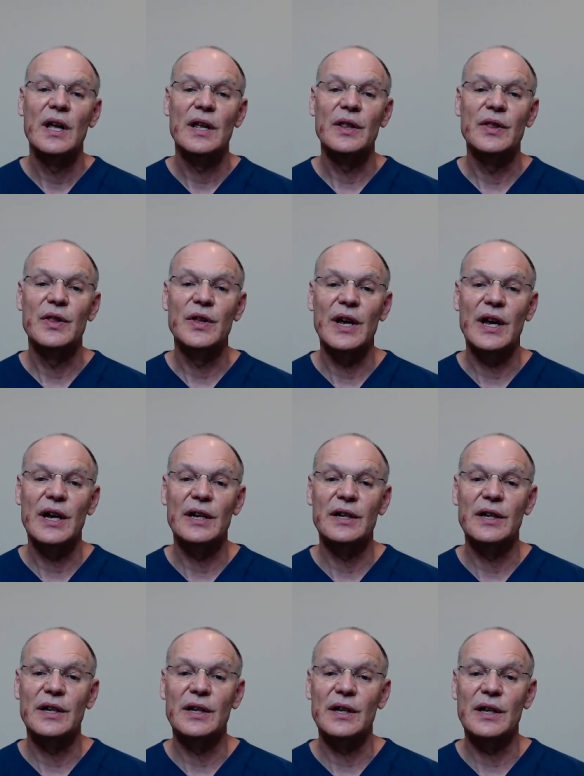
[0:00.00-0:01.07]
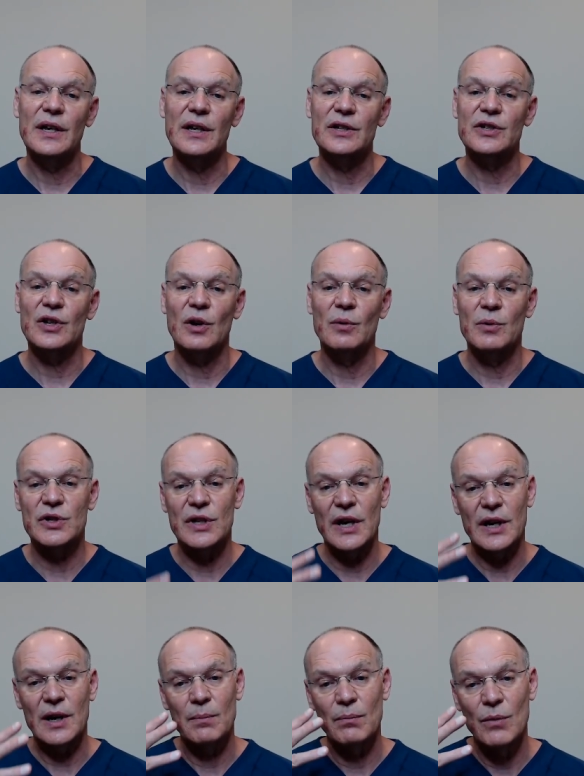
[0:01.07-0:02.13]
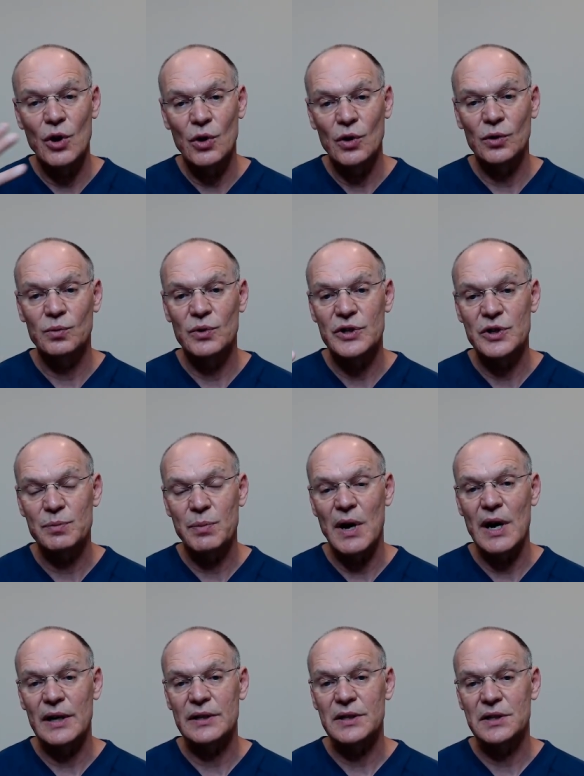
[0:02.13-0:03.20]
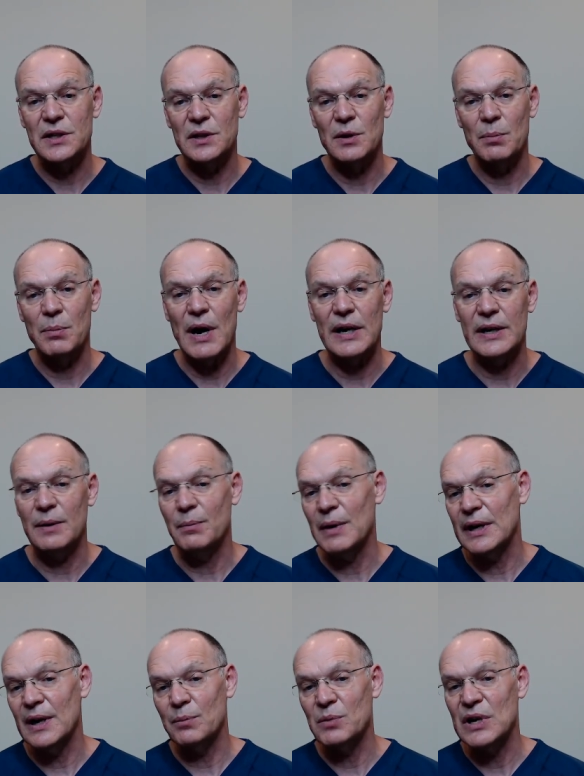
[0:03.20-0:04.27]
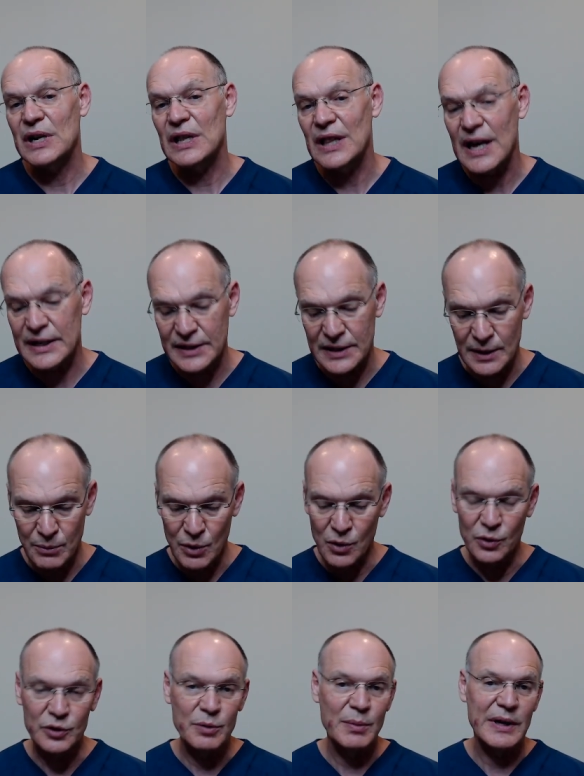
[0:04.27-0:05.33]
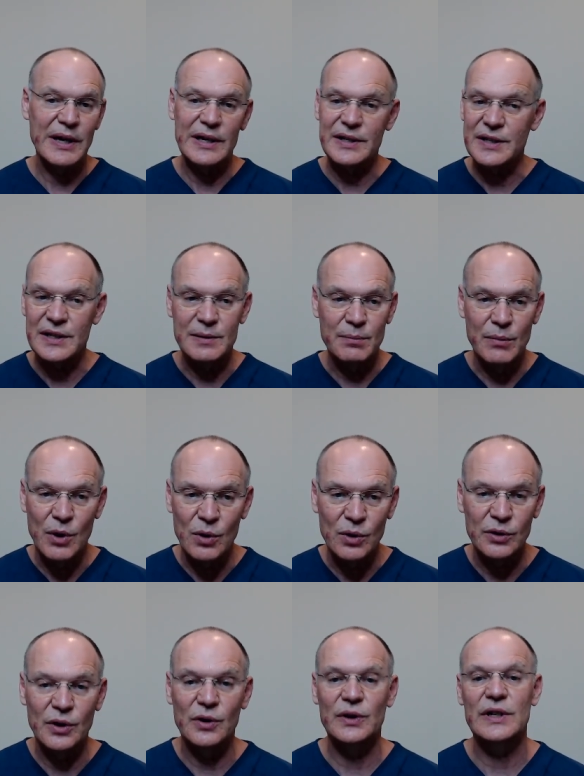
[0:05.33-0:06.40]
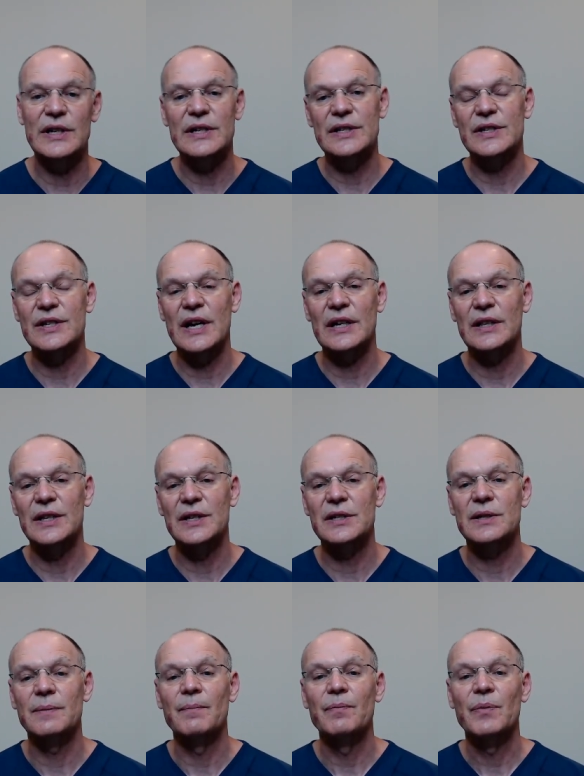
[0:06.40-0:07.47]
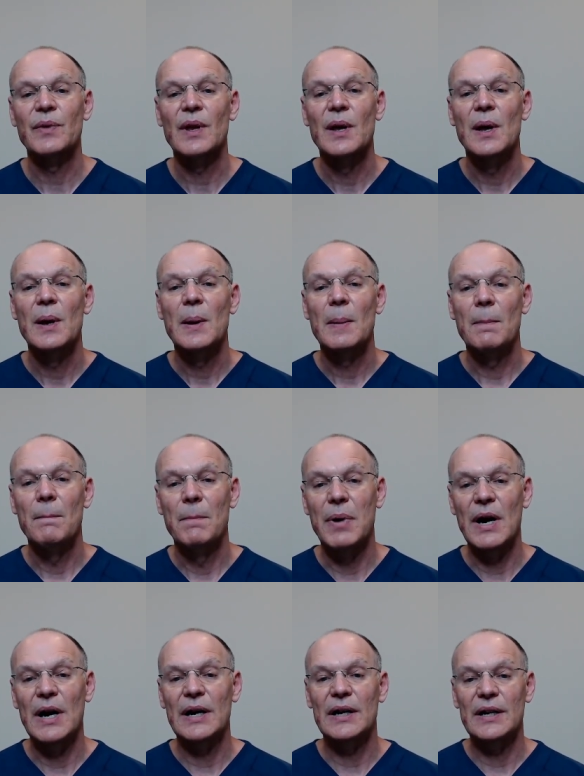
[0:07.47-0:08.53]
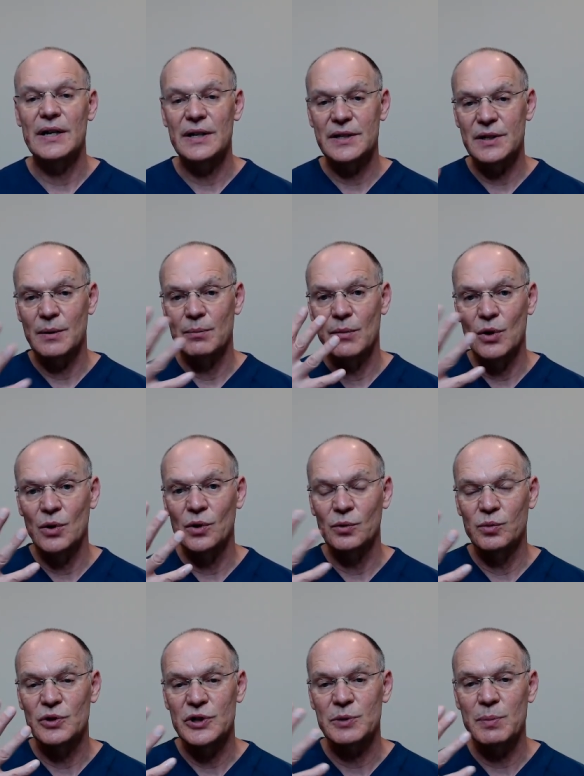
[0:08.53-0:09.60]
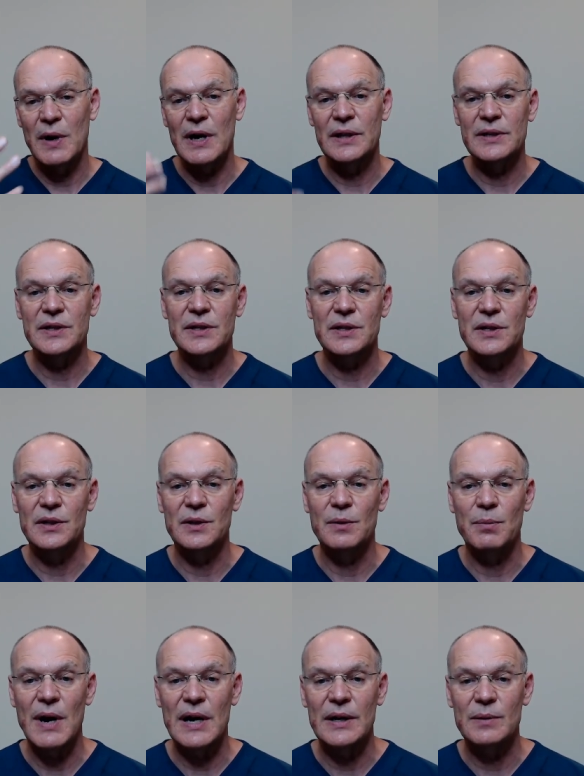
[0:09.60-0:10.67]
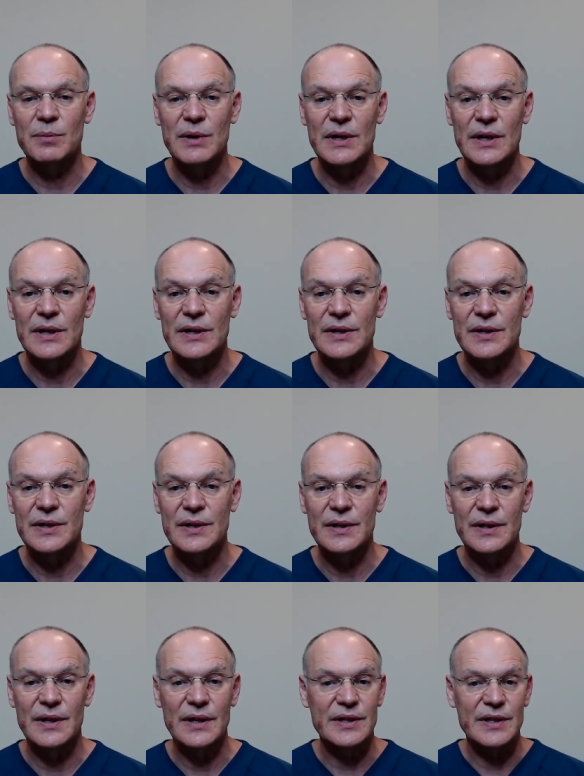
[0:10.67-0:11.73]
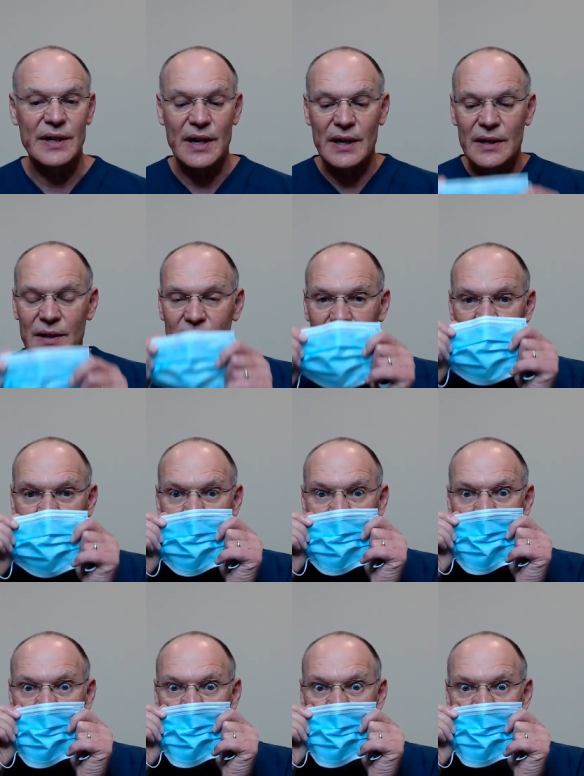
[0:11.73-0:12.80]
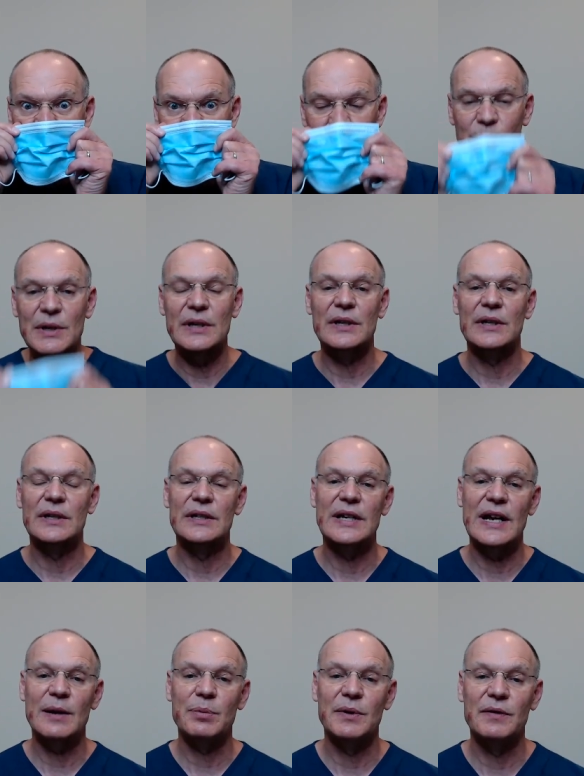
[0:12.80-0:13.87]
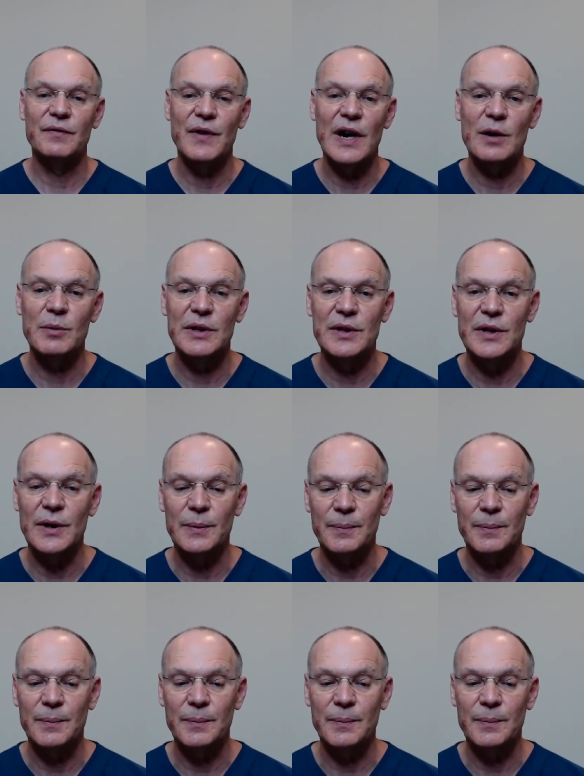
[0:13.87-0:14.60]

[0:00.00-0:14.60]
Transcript: then it's almost like a mold response to the body. It may not be classic mold, you may not see mold on the inside of this, but it's a mold response to the body because it's not meant to be in a damp environment there.